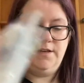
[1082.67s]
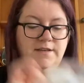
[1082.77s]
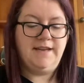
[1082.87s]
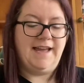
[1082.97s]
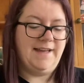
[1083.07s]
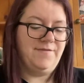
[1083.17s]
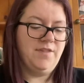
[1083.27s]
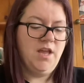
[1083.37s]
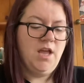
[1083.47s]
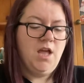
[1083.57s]
yeah,
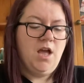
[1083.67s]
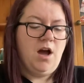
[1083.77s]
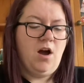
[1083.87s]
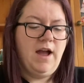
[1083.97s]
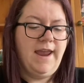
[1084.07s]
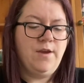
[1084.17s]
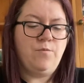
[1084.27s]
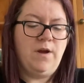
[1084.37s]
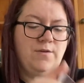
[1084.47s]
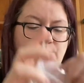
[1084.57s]
I
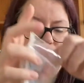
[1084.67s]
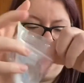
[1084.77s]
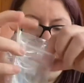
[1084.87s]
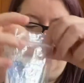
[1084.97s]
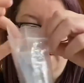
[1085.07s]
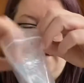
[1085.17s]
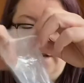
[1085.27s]
won't go